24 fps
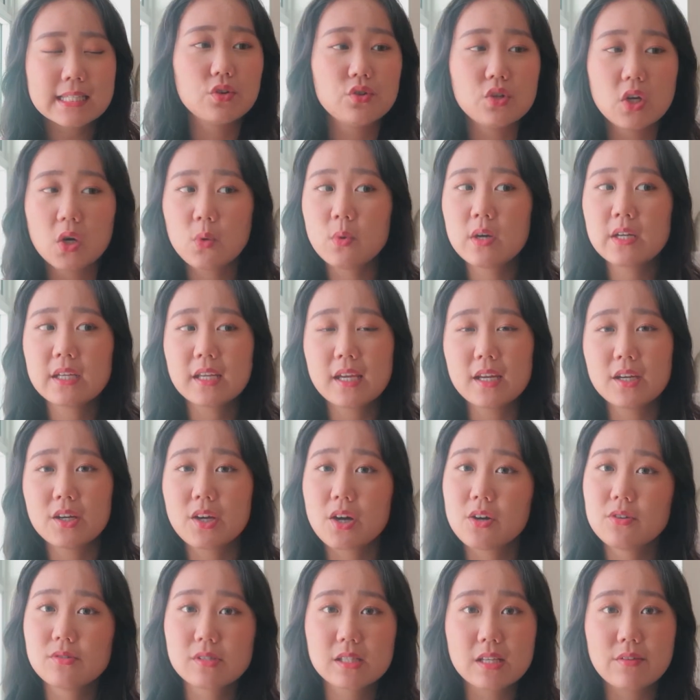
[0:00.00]
No one can
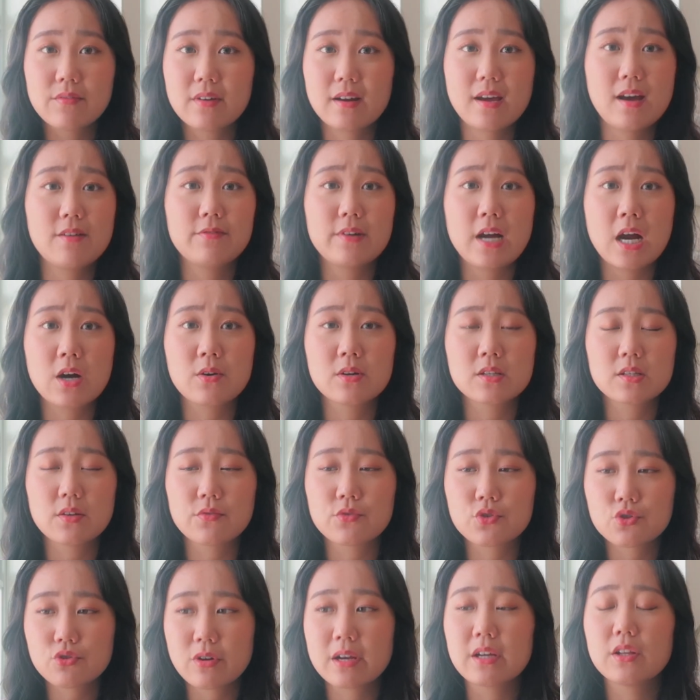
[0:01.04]
go 7.5 hours
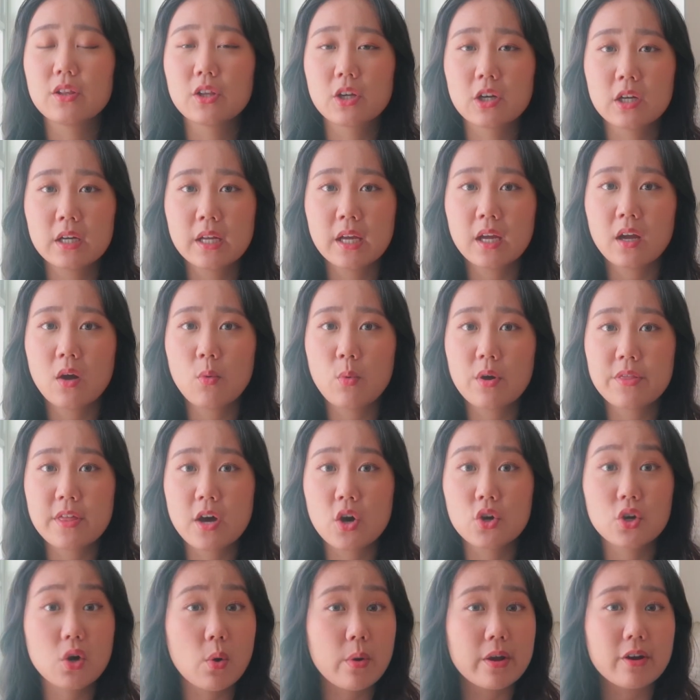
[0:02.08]
of straight learning
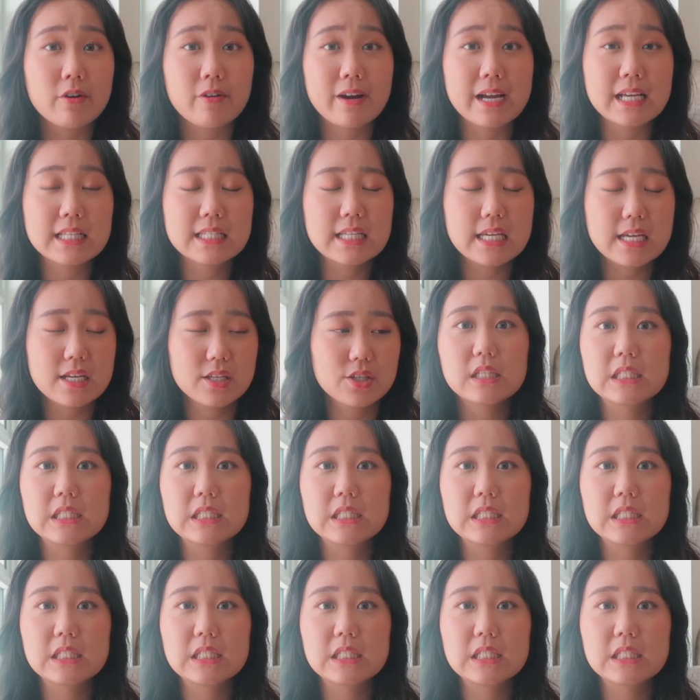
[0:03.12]
without going crazy.